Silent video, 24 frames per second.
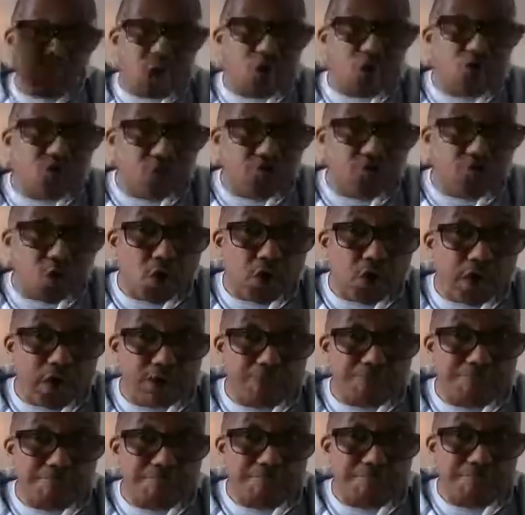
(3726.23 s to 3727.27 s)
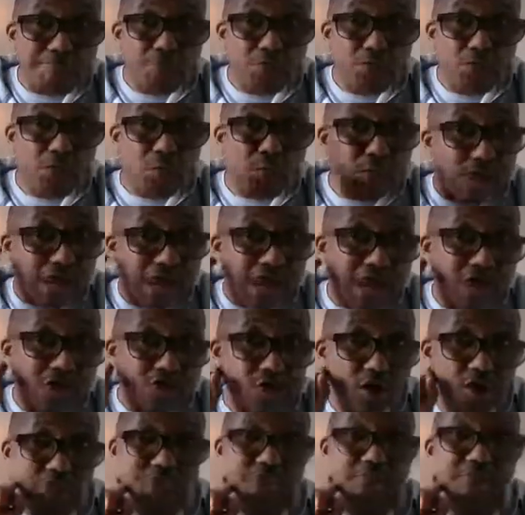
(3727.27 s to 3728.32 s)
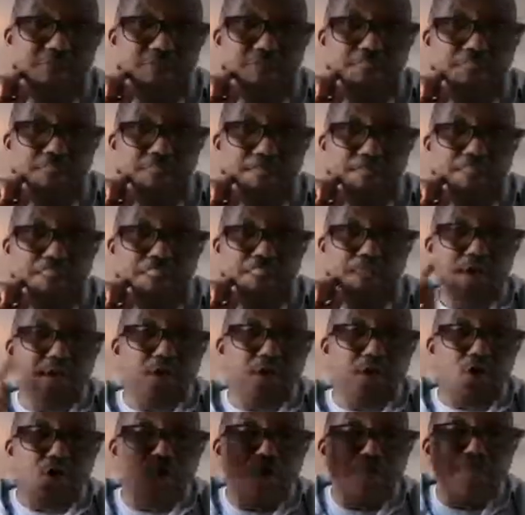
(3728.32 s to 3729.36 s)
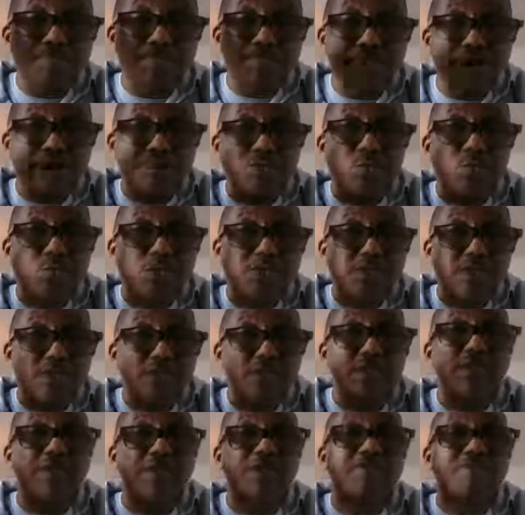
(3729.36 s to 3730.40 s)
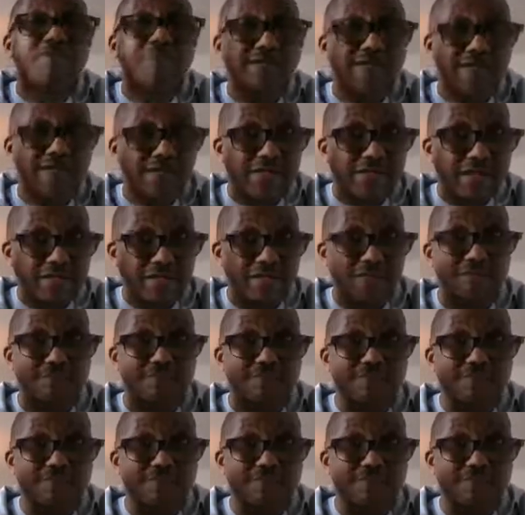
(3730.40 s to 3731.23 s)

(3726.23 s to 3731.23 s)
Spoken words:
tons of cocaine we had of, the only person we hear is Banta Keita.